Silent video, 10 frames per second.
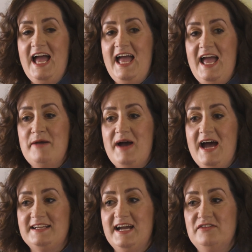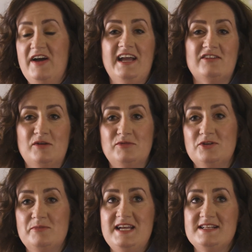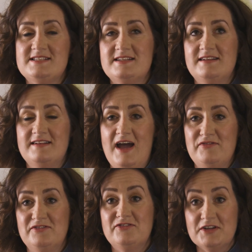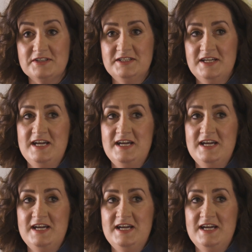and kind of hanging around with your mates and having fun.